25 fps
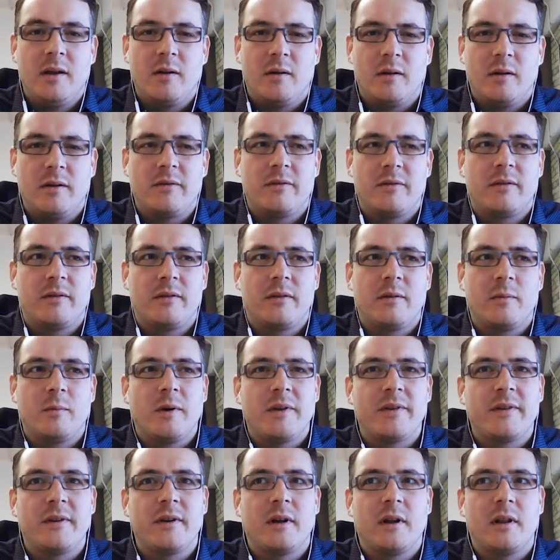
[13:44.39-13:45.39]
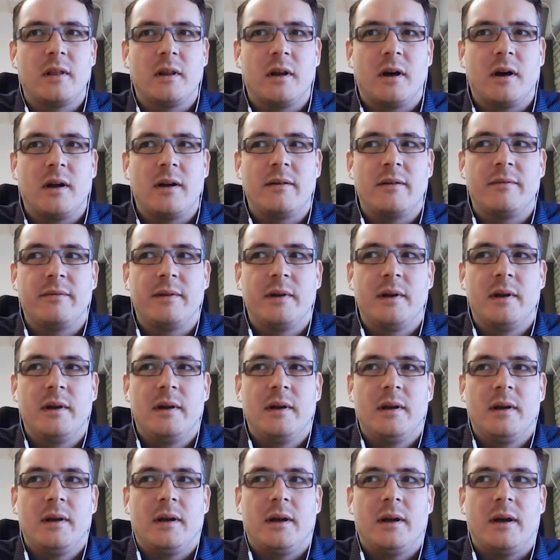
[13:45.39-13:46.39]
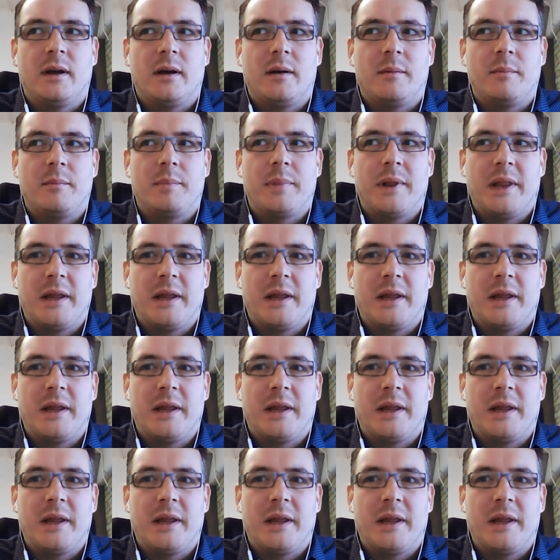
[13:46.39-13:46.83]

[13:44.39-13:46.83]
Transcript: you know, there's there wasn't a lot of uh,